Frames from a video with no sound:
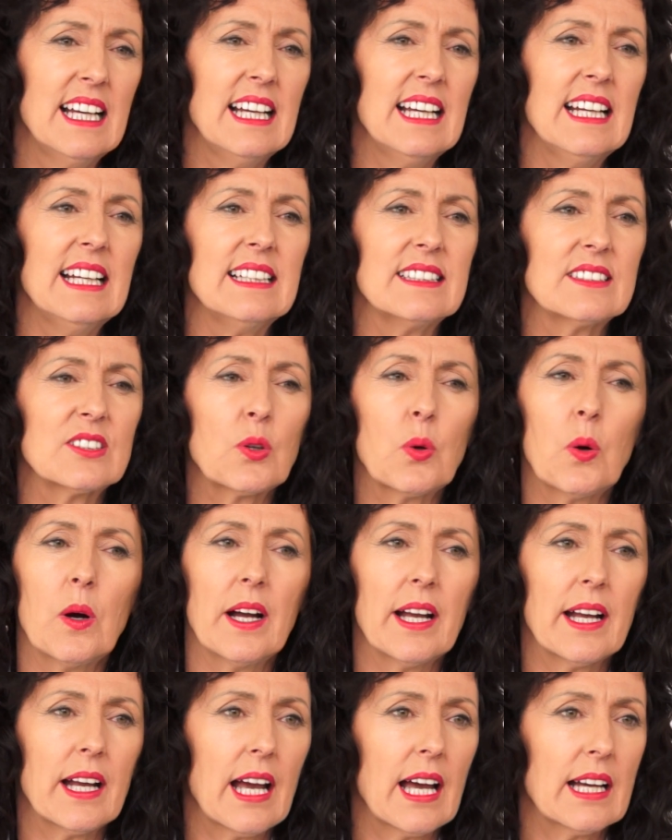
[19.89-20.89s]
It's
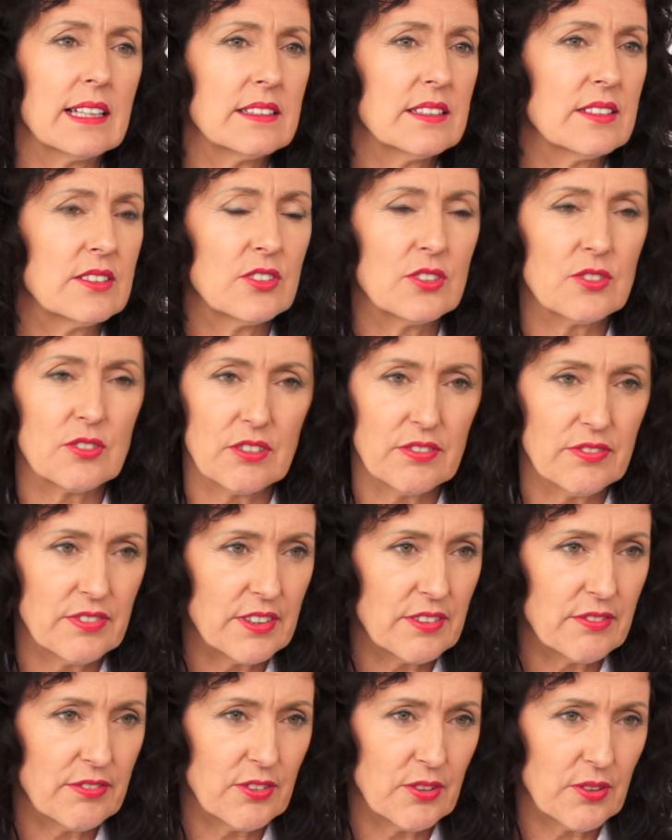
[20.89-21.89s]
quite
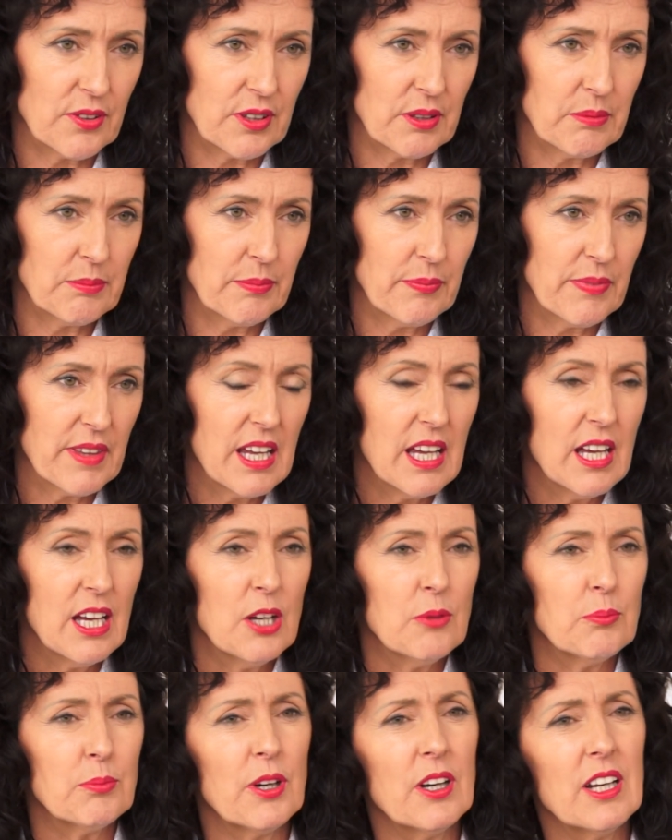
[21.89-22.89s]
catastrophic for them.
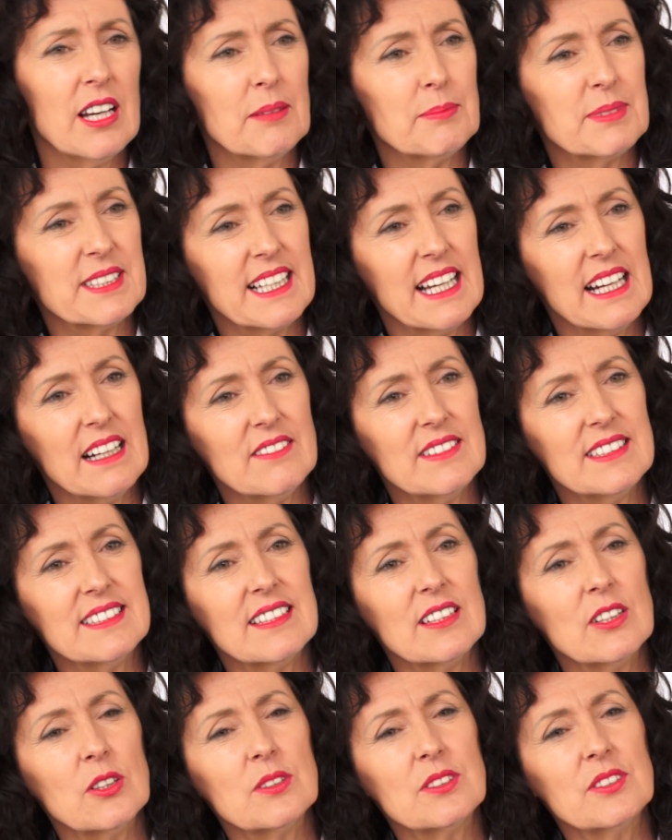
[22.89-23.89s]
Prolapse carries
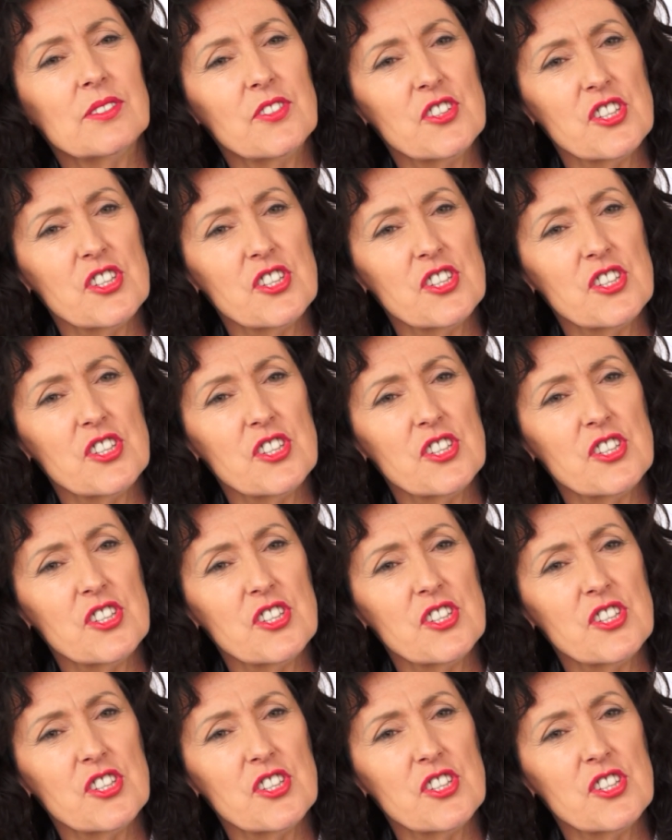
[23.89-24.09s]
a lot of